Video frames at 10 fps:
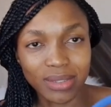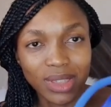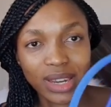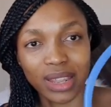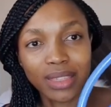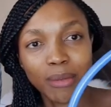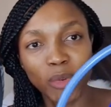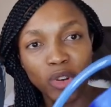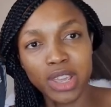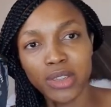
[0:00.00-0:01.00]
that in the
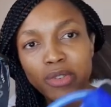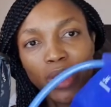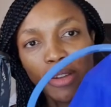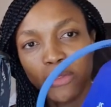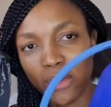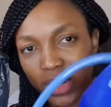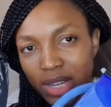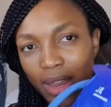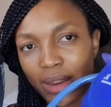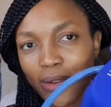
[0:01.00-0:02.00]
morning you have
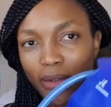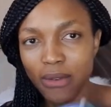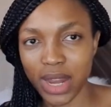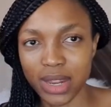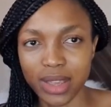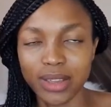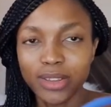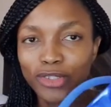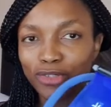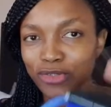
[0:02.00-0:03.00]
water ready
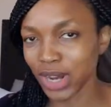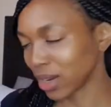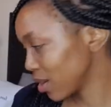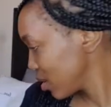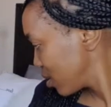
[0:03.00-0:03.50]
to drink.